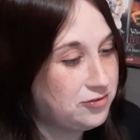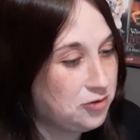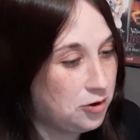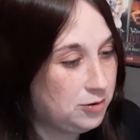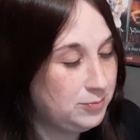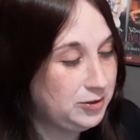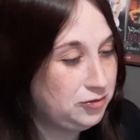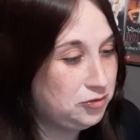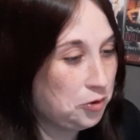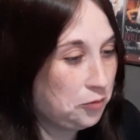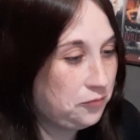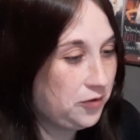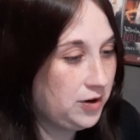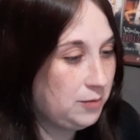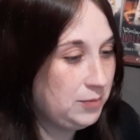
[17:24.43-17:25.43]
It's going to be
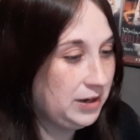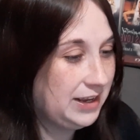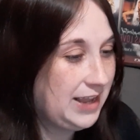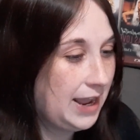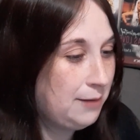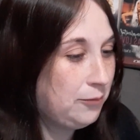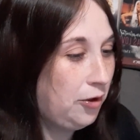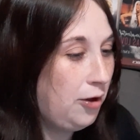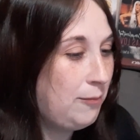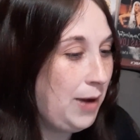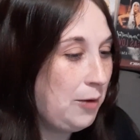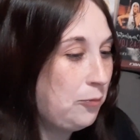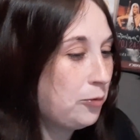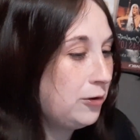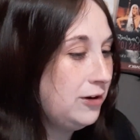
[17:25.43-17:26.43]
so fun. I'm going to gamble all
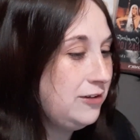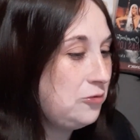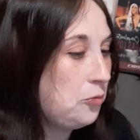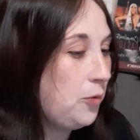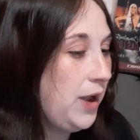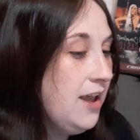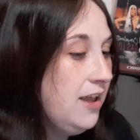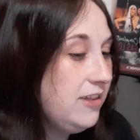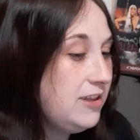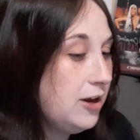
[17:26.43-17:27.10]
my worries away.